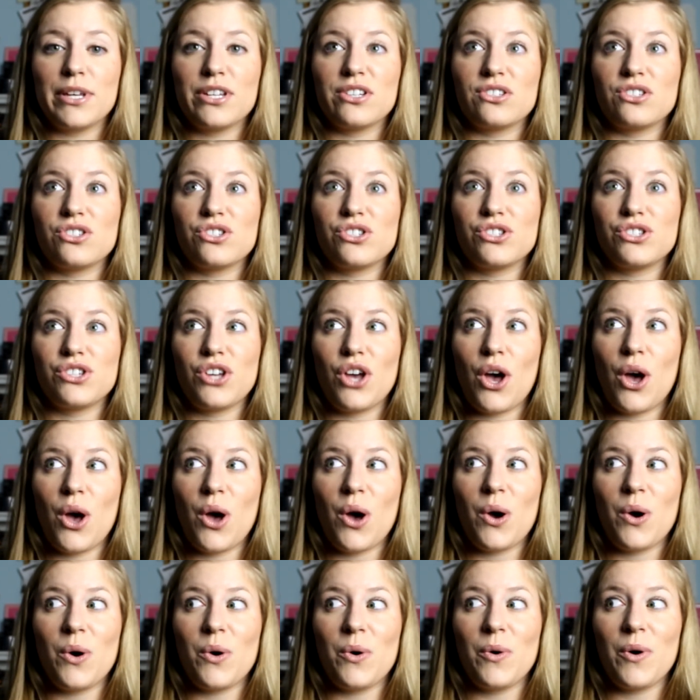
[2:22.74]

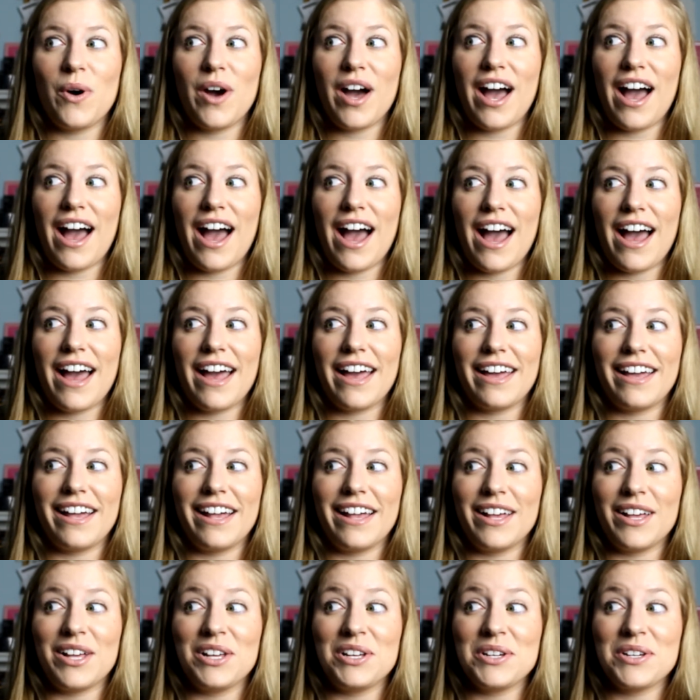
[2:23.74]
So
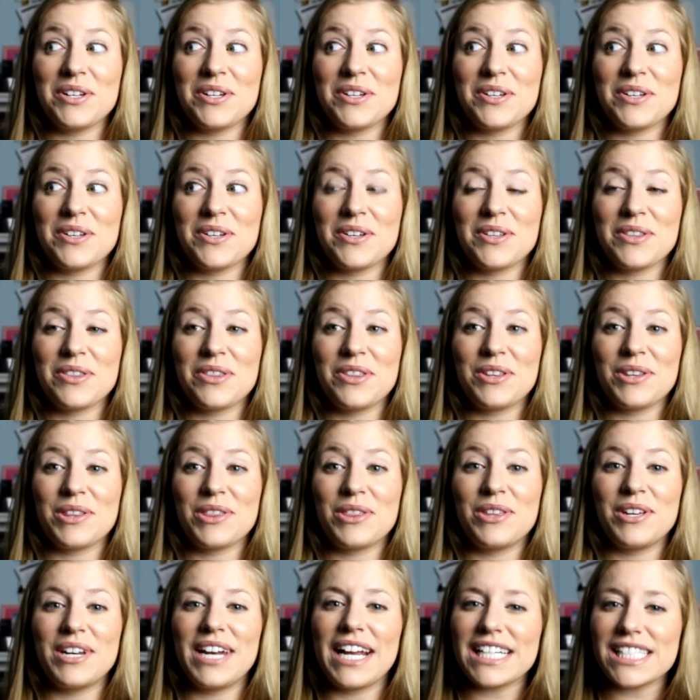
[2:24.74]

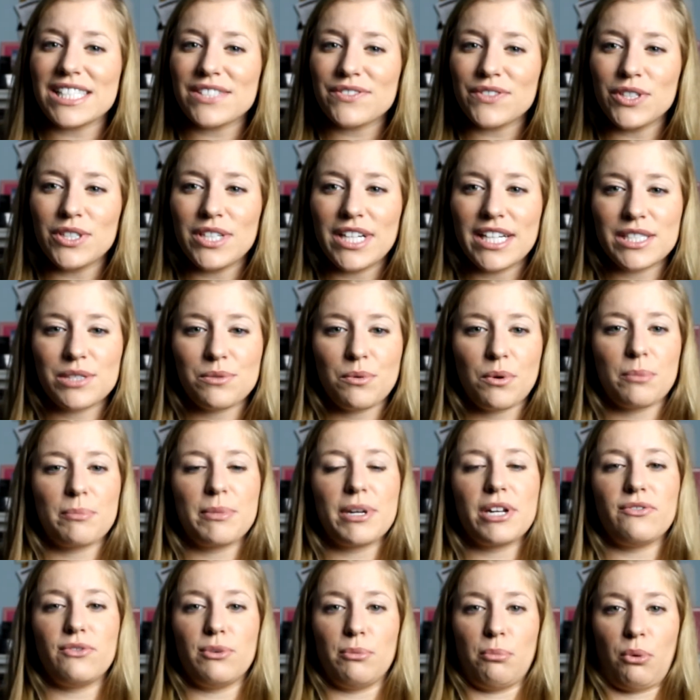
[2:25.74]
the next few days were a
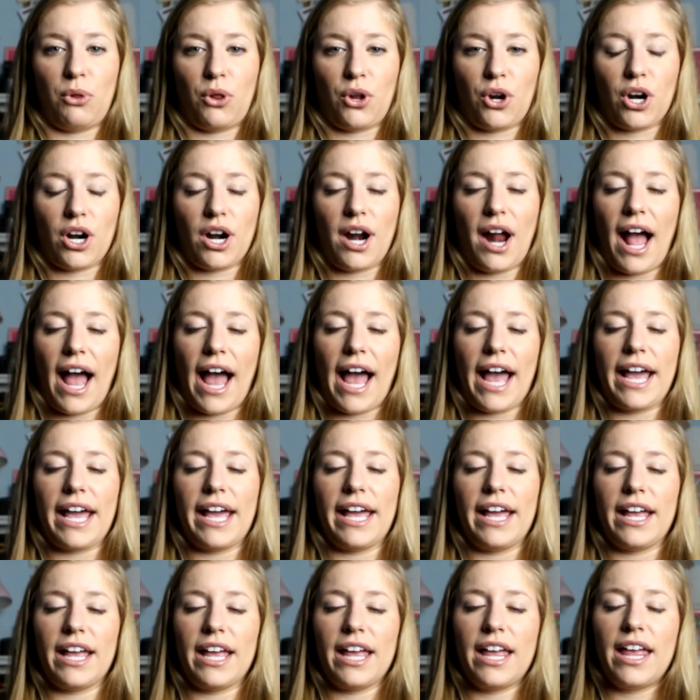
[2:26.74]
bit of a blur.
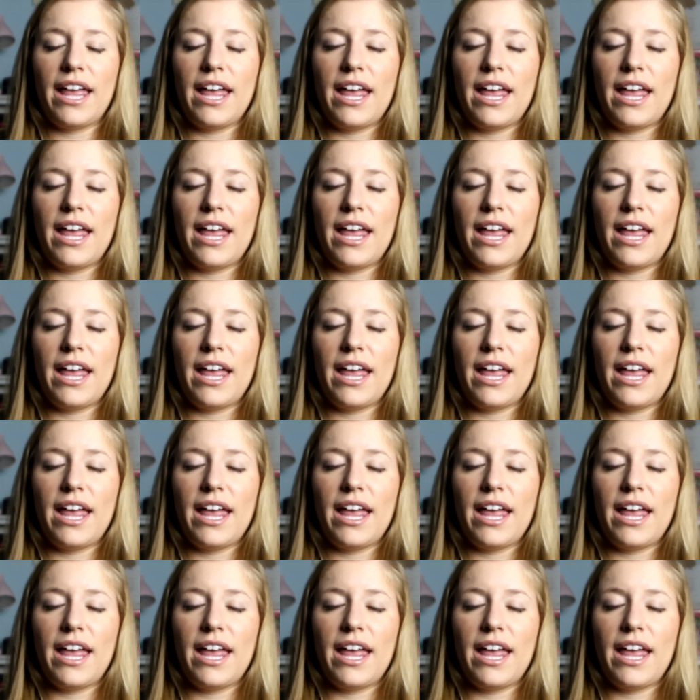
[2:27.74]
I